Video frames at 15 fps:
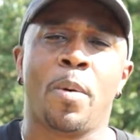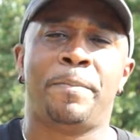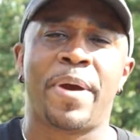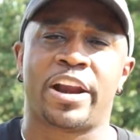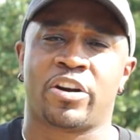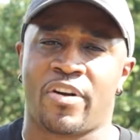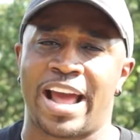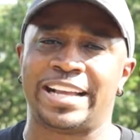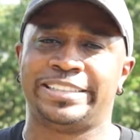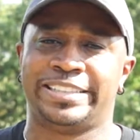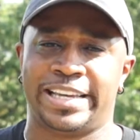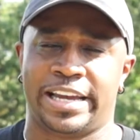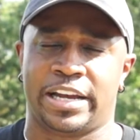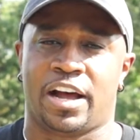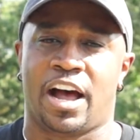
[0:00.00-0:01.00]
you a better
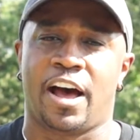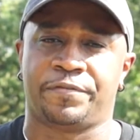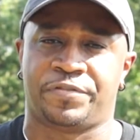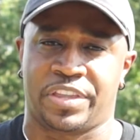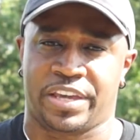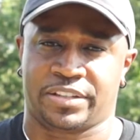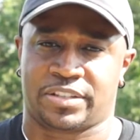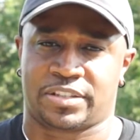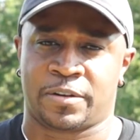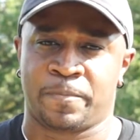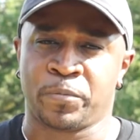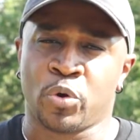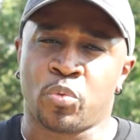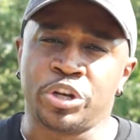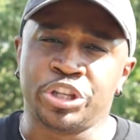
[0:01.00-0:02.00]
idea of this,
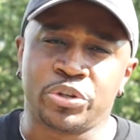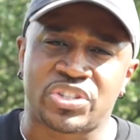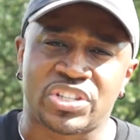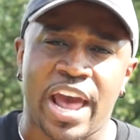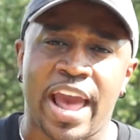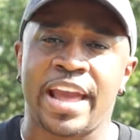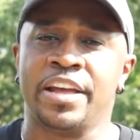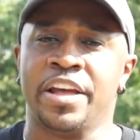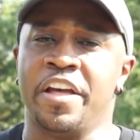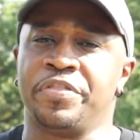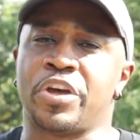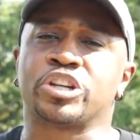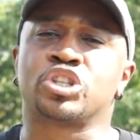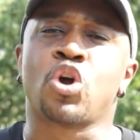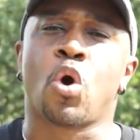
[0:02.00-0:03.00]
when you say
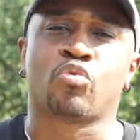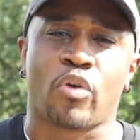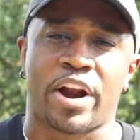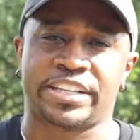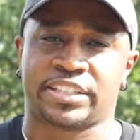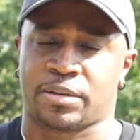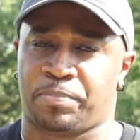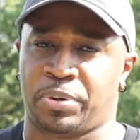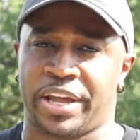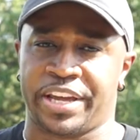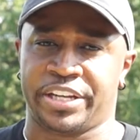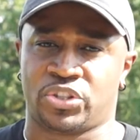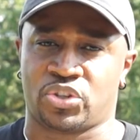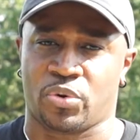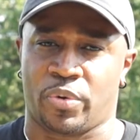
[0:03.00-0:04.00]
there's no race to
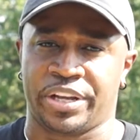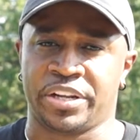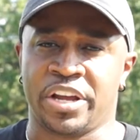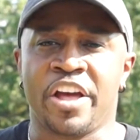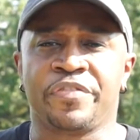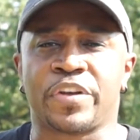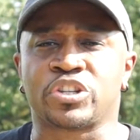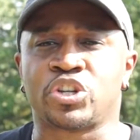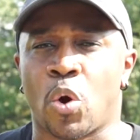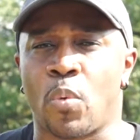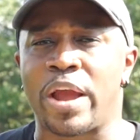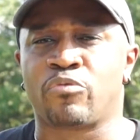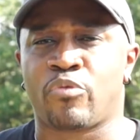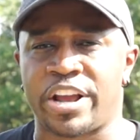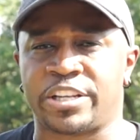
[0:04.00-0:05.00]
play into it, there's no
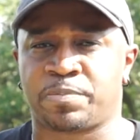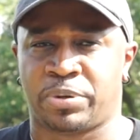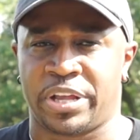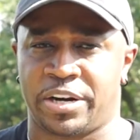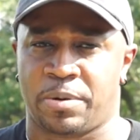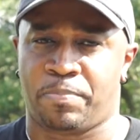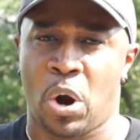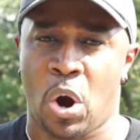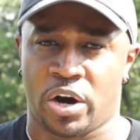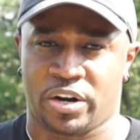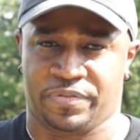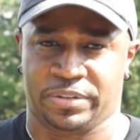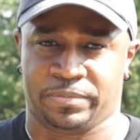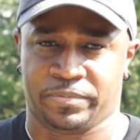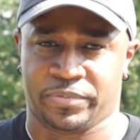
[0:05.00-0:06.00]
way race played a part
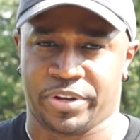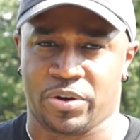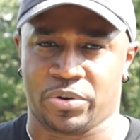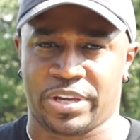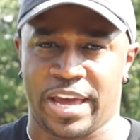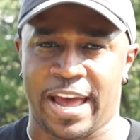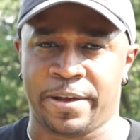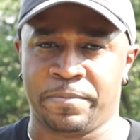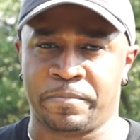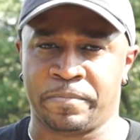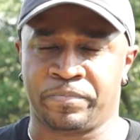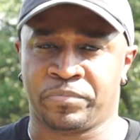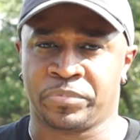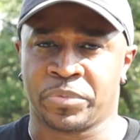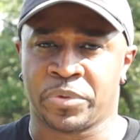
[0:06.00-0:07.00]
in it, okay?
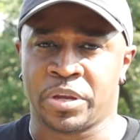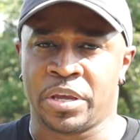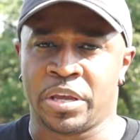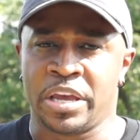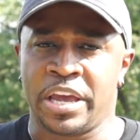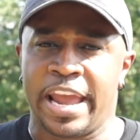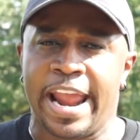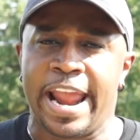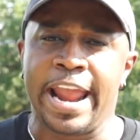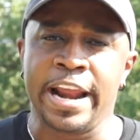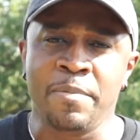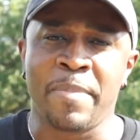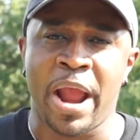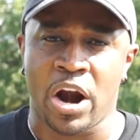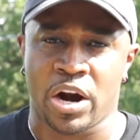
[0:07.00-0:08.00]

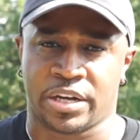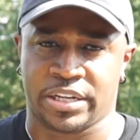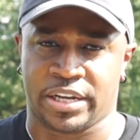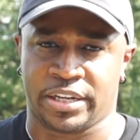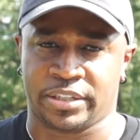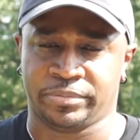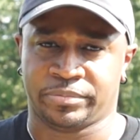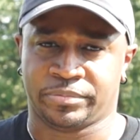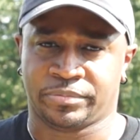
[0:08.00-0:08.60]
In America,